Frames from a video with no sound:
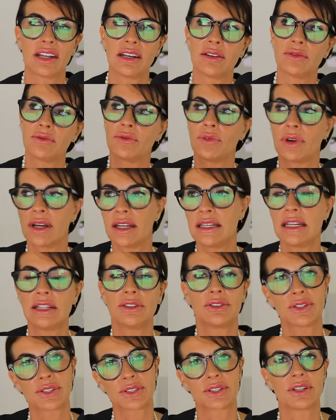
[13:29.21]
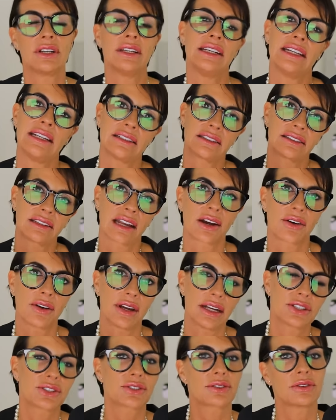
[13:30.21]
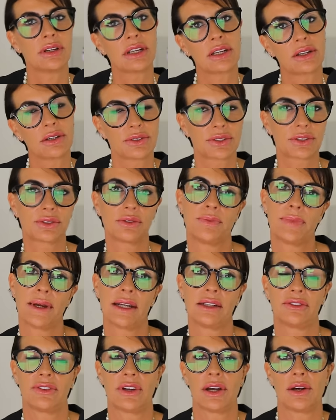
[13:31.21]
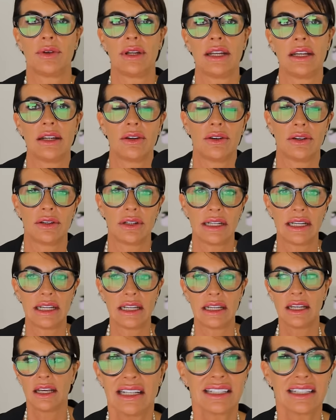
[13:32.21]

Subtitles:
And when he doesn't, he's tired. So he goes to bed very early.